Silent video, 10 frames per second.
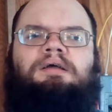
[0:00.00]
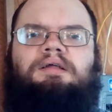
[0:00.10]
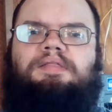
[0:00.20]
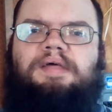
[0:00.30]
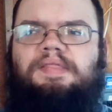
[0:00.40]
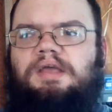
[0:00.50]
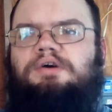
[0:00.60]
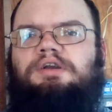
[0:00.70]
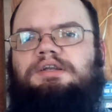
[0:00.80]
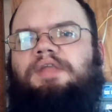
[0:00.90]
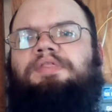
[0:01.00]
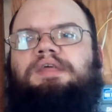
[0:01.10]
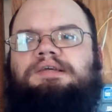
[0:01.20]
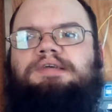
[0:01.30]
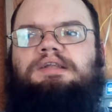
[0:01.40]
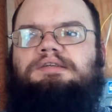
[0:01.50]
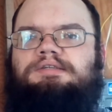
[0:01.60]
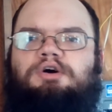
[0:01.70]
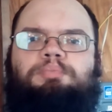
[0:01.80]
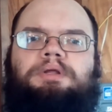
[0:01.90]
then they could have done things like
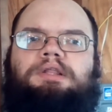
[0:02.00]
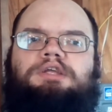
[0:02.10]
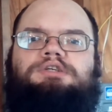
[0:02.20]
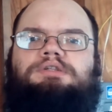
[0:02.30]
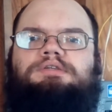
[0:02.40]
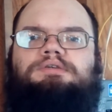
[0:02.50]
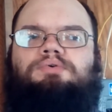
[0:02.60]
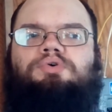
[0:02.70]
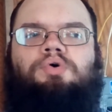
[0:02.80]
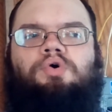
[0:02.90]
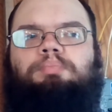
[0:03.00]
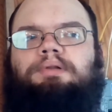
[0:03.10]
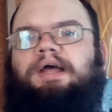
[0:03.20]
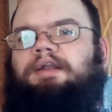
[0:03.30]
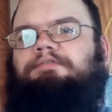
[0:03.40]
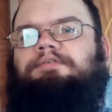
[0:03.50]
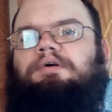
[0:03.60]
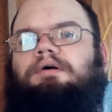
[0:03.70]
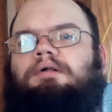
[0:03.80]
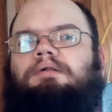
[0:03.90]
Dystopian Legions or
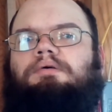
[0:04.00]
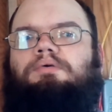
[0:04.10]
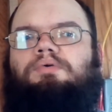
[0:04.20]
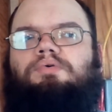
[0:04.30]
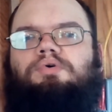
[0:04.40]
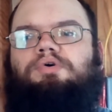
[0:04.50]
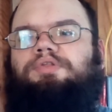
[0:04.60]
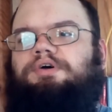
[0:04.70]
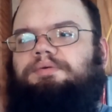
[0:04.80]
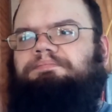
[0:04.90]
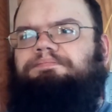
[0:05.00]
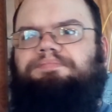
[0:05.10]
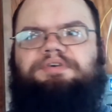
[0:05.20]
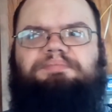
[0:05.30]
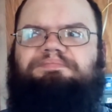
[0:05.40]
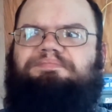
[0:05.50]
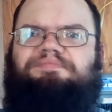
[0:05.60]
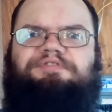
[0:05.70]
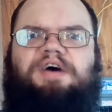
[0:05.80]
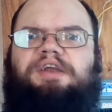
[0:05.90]
Planetfall or the
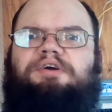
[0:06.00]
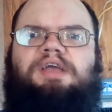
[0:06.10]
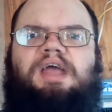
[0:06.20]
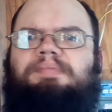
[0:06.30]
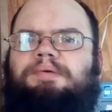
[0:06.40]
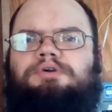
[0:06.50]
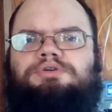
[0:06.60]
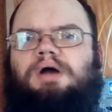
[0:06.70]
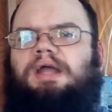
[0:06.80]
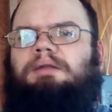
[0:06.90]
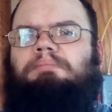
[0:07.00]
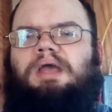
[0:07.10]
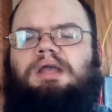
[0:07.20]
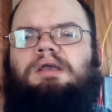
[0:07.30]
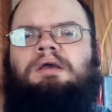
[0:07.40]
fighter game they were trying to make.